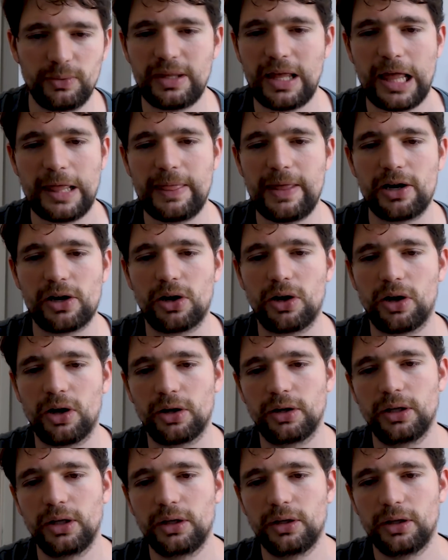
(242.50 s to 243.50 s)
that there
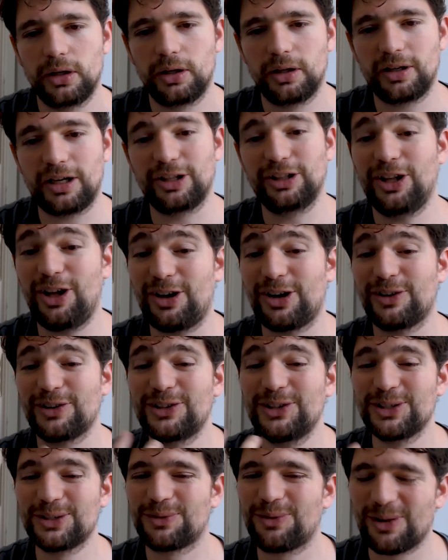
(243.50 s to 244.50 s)
are a lot
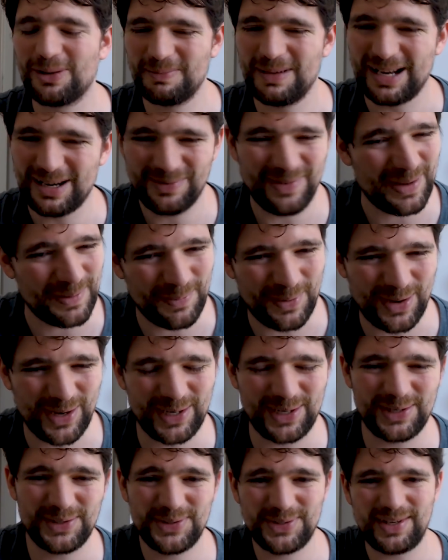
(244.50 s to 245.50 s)
of good 4-mana
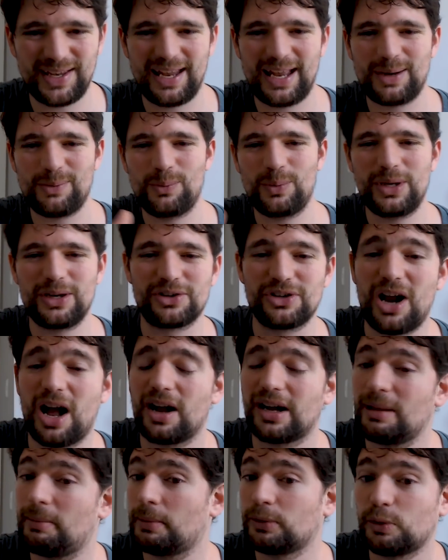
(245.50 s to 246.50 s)
vampires, and we are
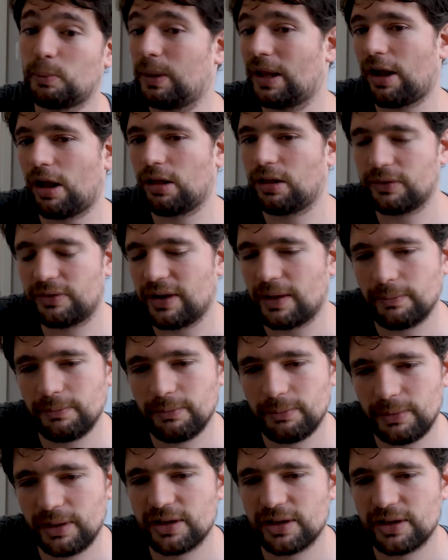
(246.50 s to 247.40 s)
not going to be able to play all of them,